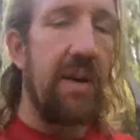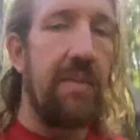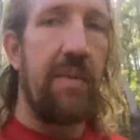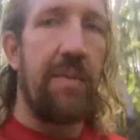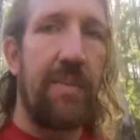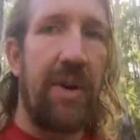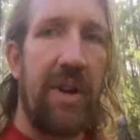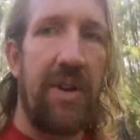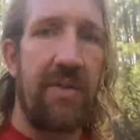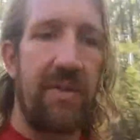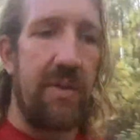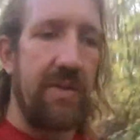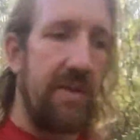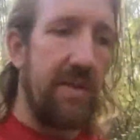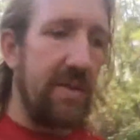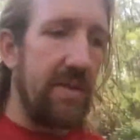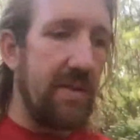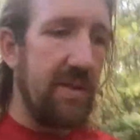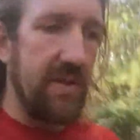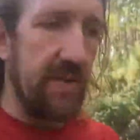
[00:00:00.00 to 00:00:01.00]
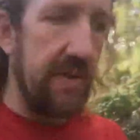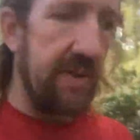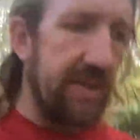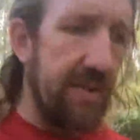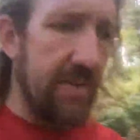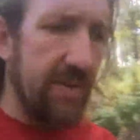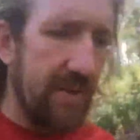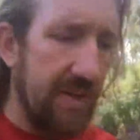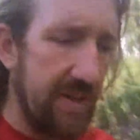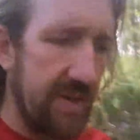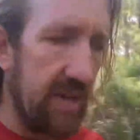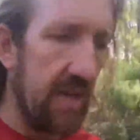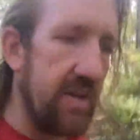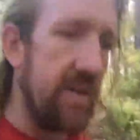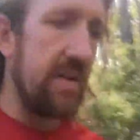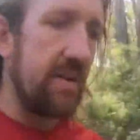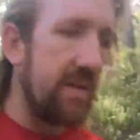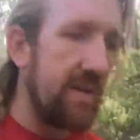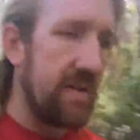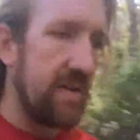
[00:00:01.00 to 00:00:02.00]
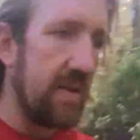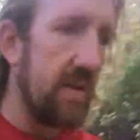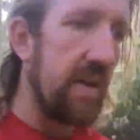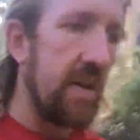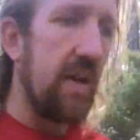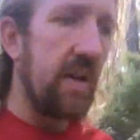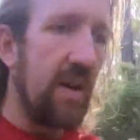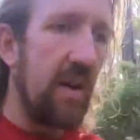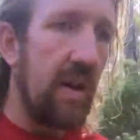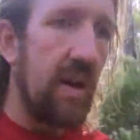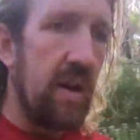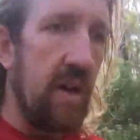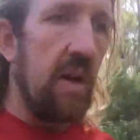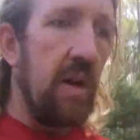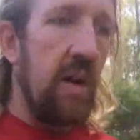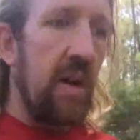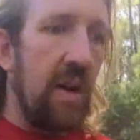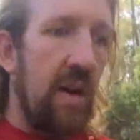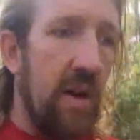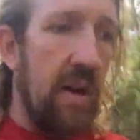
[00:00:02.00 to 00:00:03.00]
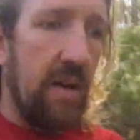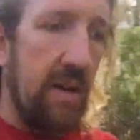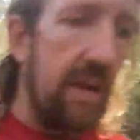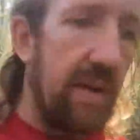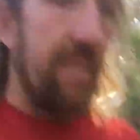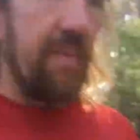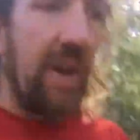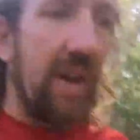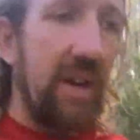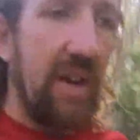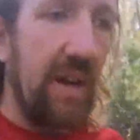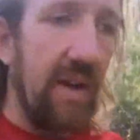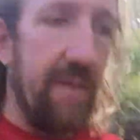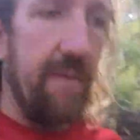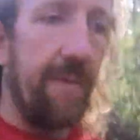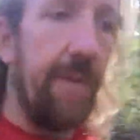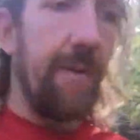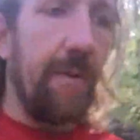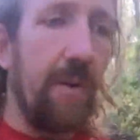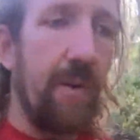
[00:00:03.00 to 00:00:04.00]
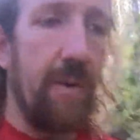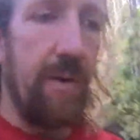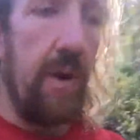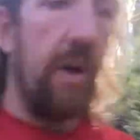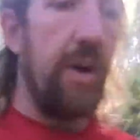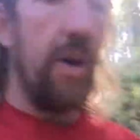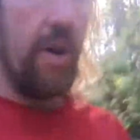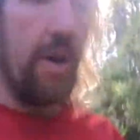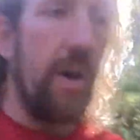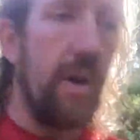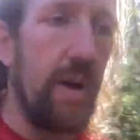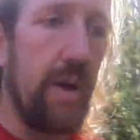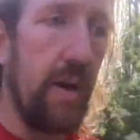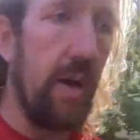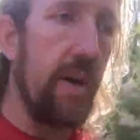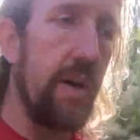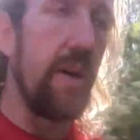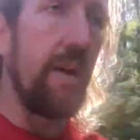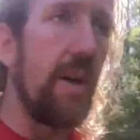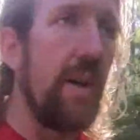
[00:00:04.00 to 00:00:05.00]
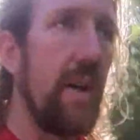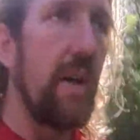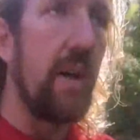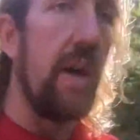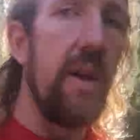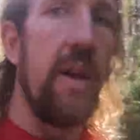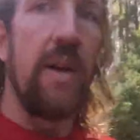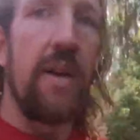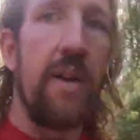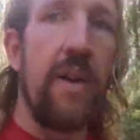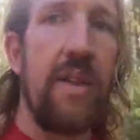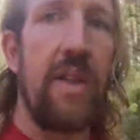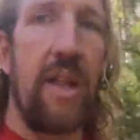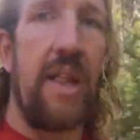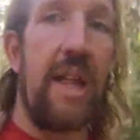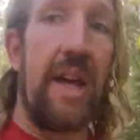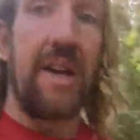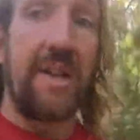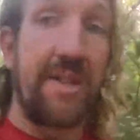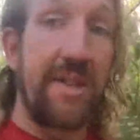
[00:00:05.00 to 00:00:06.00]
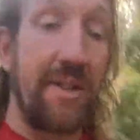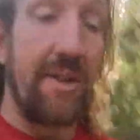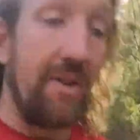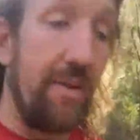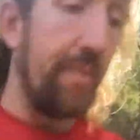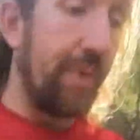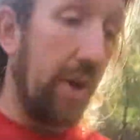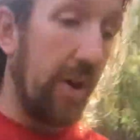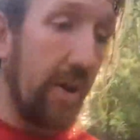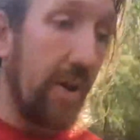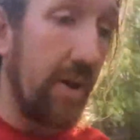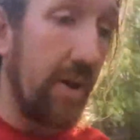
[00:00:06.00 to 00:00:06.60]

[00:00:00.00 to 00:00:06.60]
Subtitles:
almond butter and soy sauce. And then back out for the last loop.